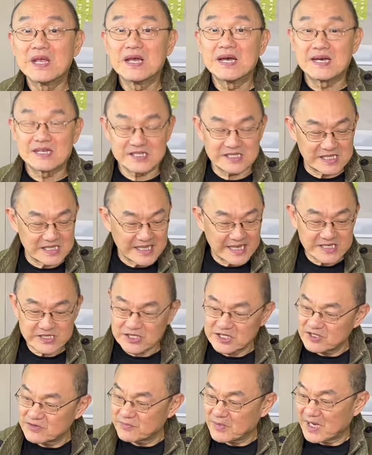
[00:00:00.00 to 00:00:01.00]
a
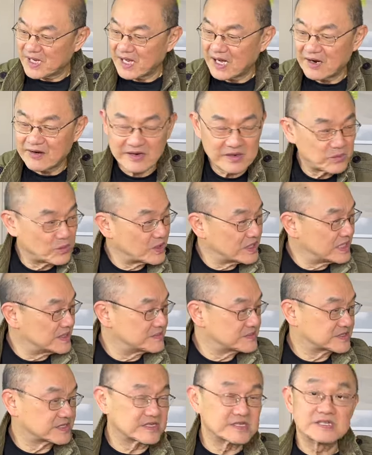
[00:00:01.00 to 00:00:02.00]
selection of my R M
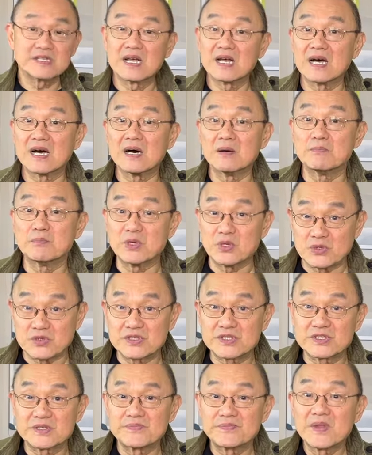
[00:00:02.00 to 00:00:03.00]
Williams's uh,
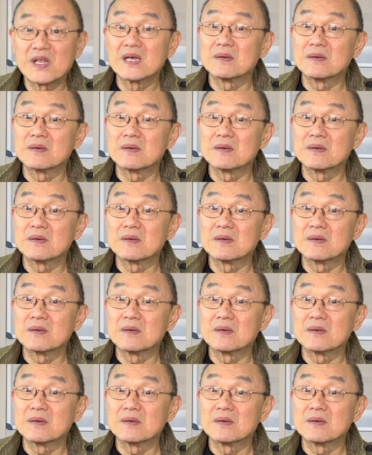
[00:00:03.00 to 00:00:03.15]
boots,